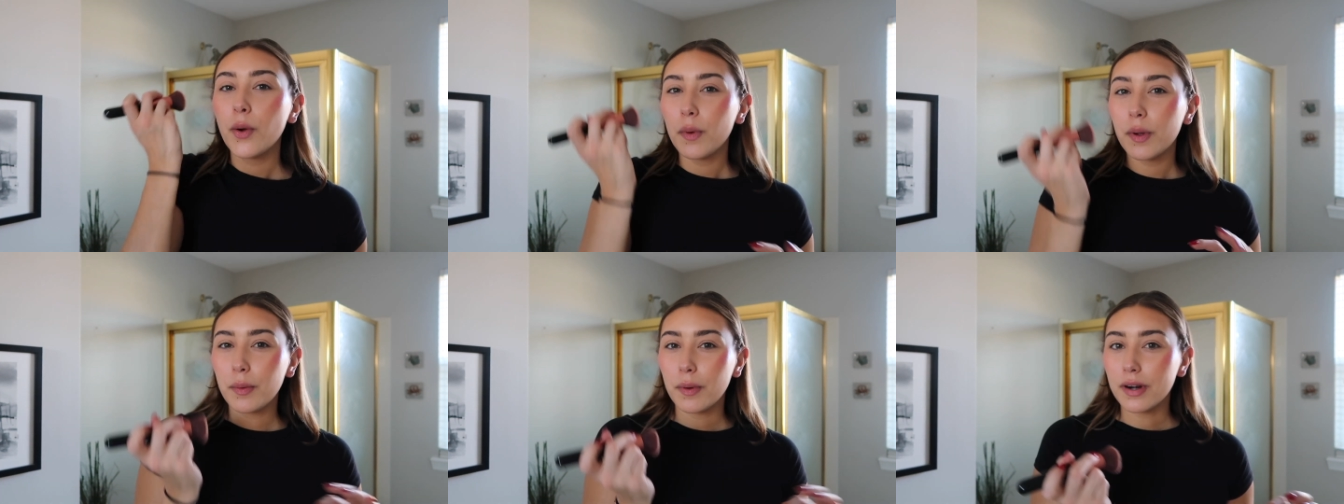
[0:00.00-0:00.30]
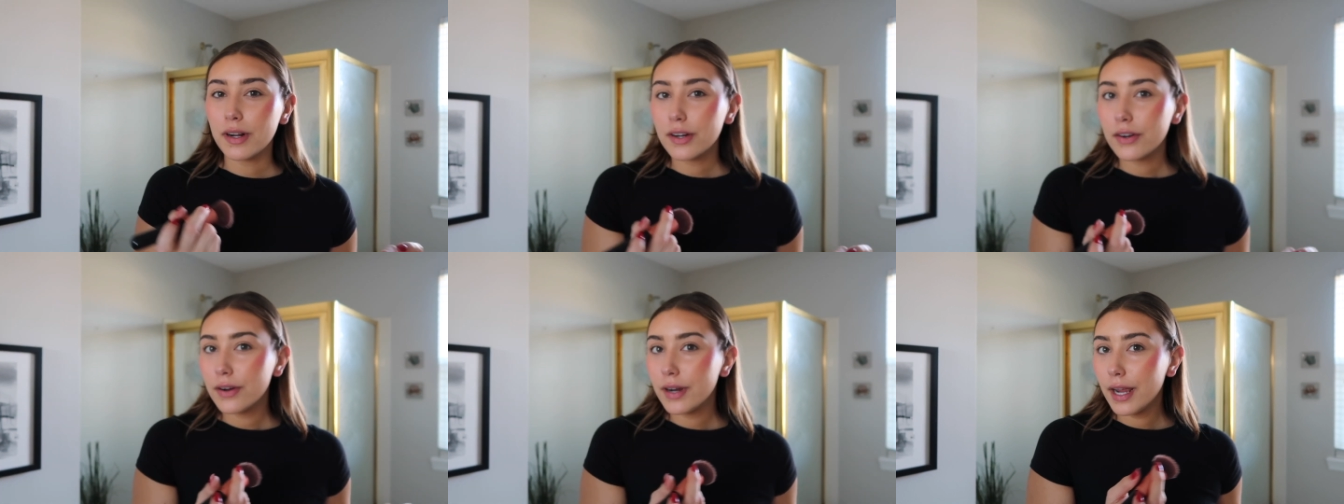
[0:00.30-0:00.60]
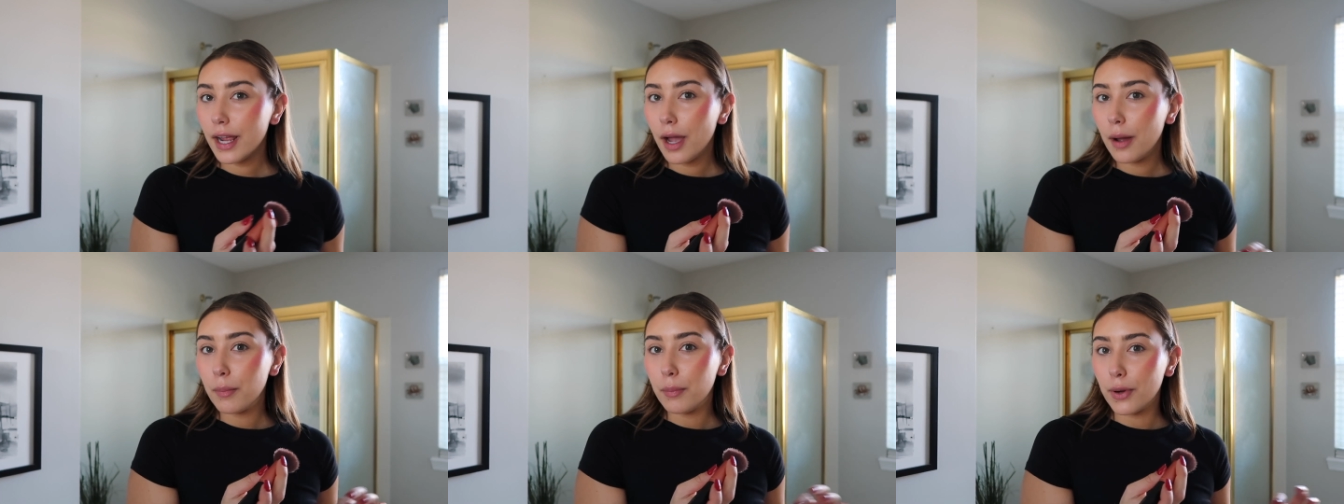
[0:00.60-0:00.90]
We wanna
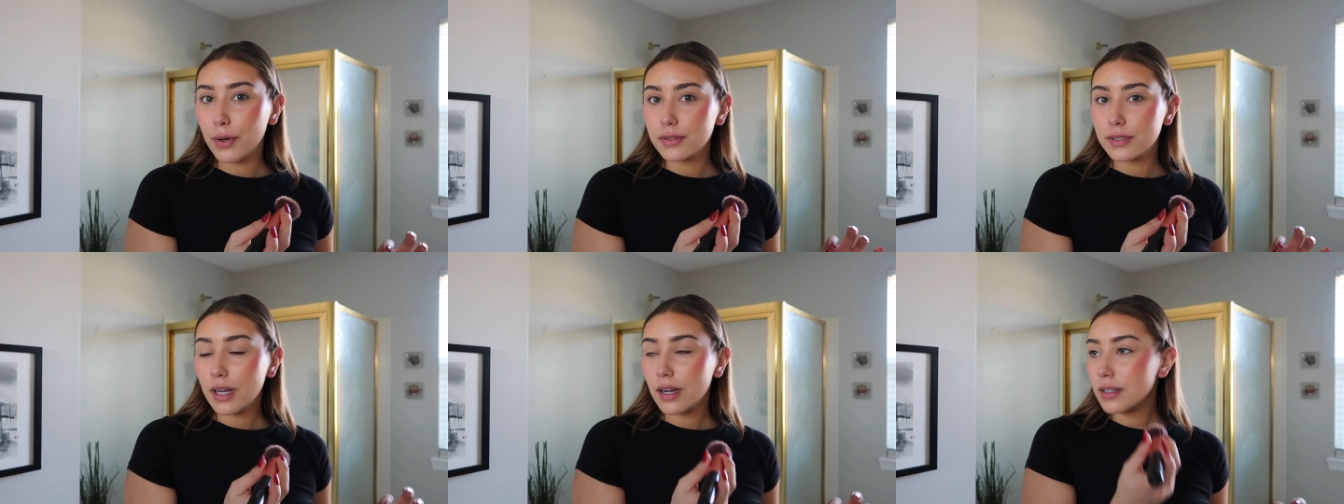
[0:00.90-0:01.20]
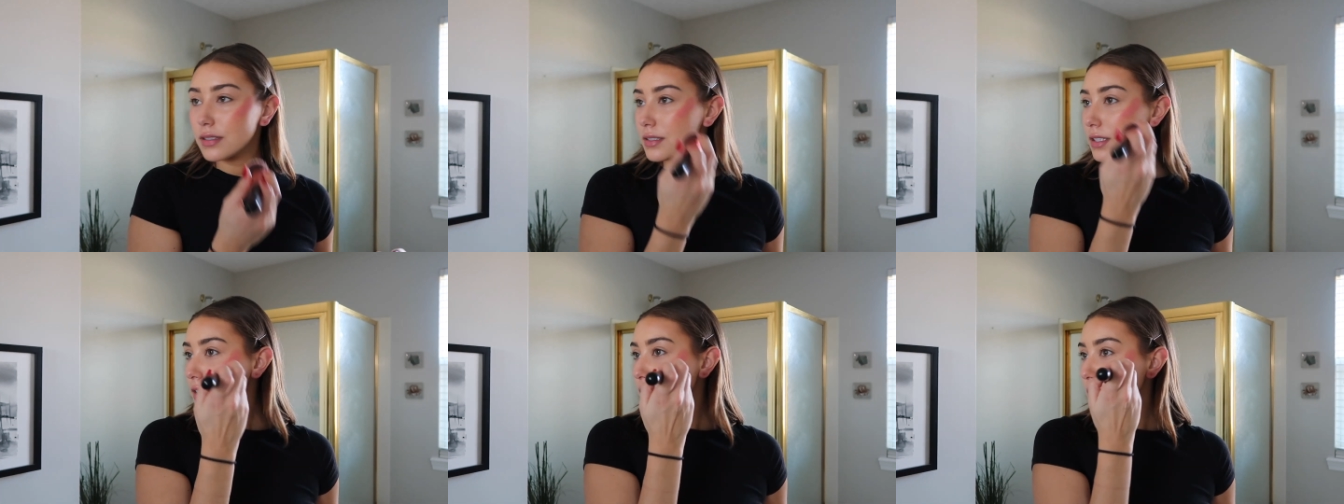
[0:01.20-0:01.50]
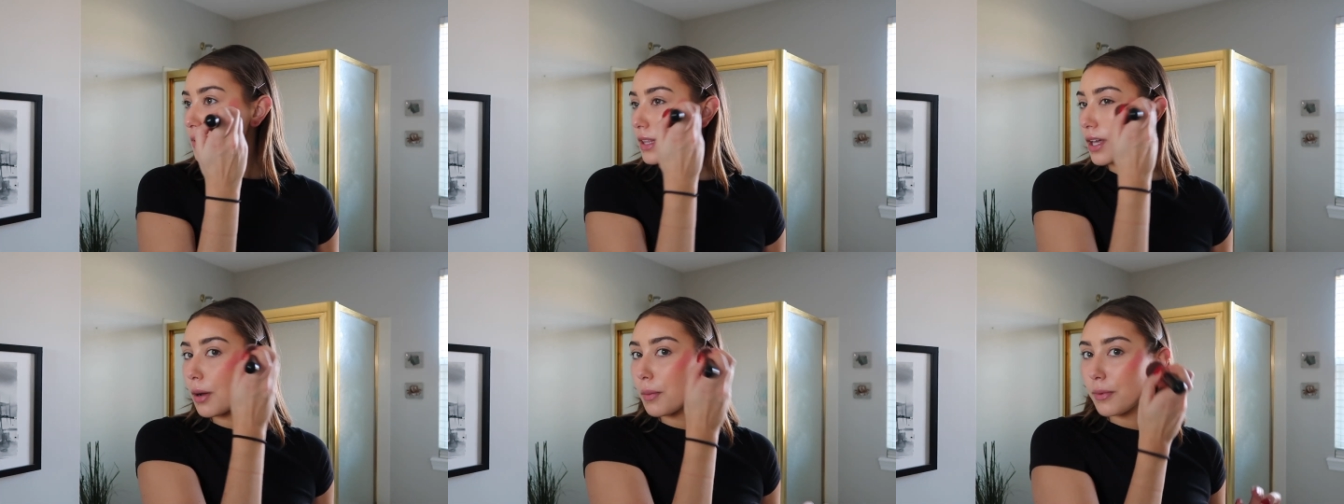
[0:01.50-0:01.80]
create a Botox look
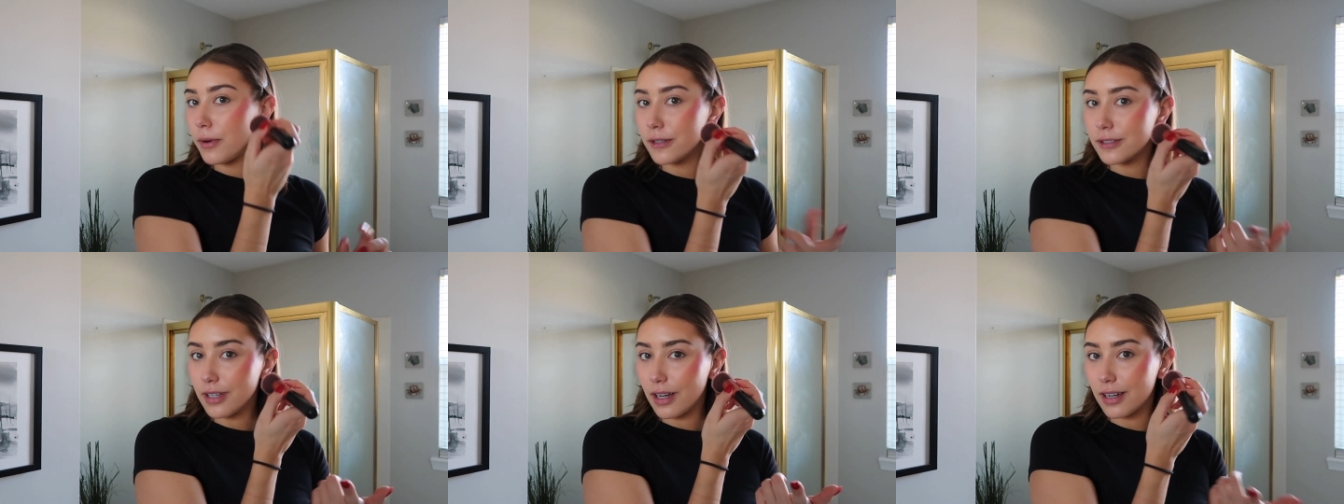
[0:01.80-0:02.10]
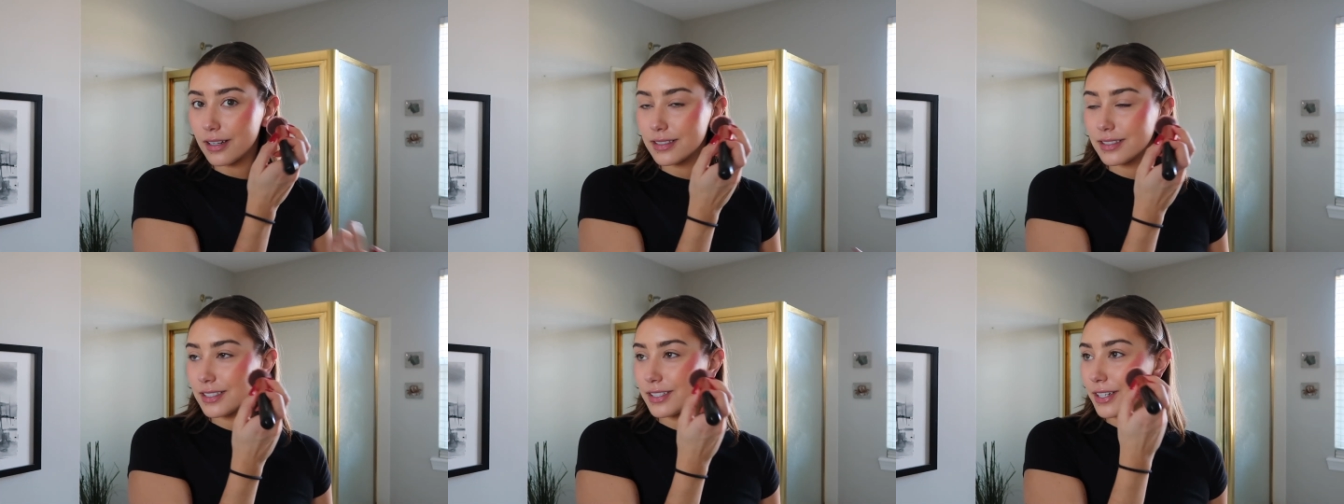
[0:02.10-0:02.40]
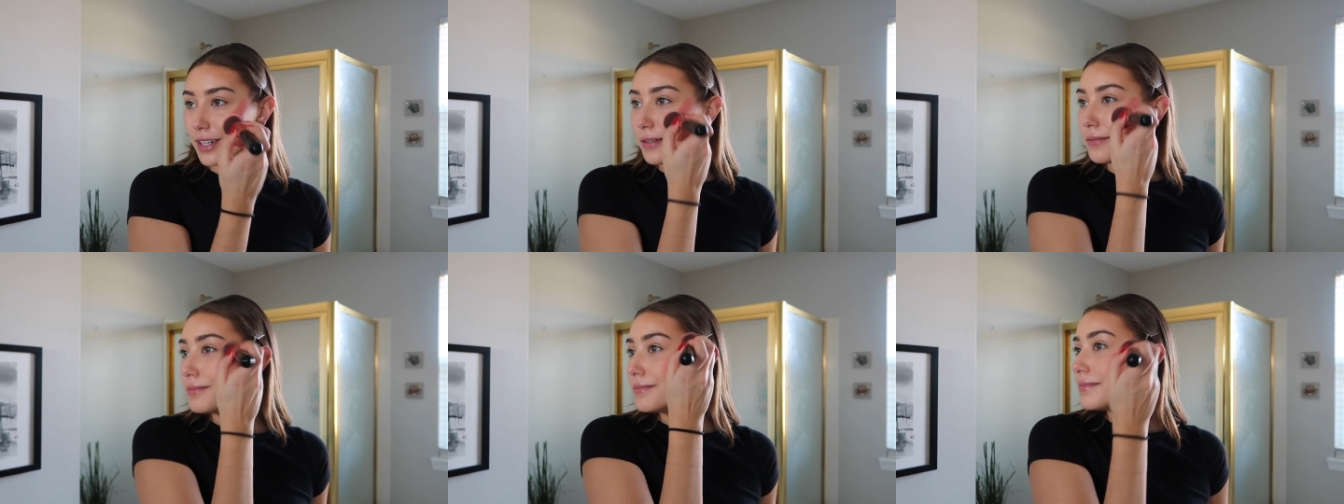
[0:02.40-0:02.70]
without Botox, you
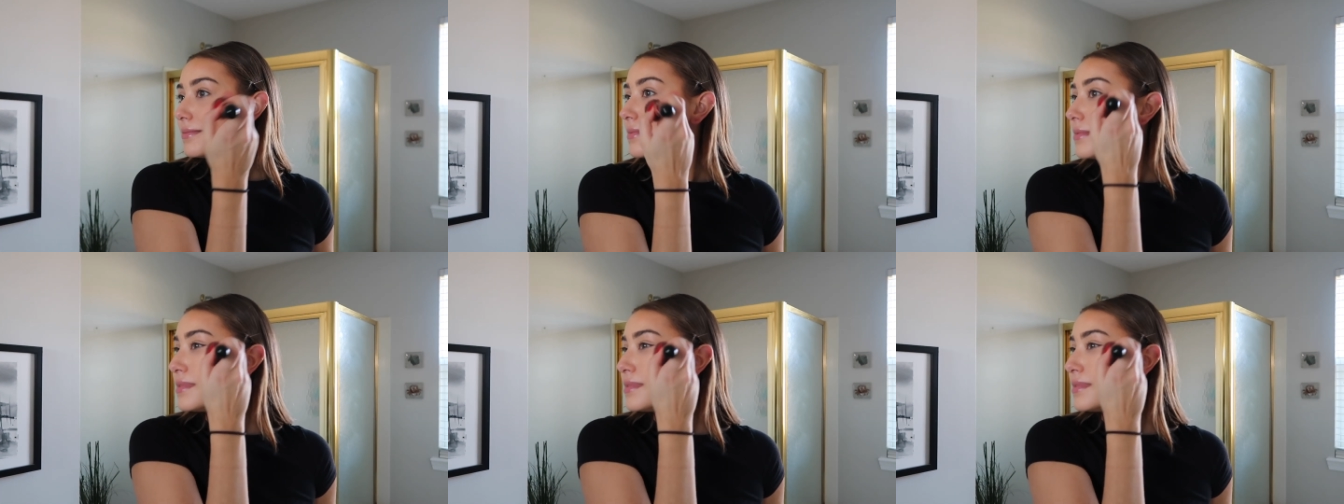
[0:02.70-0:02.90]
know?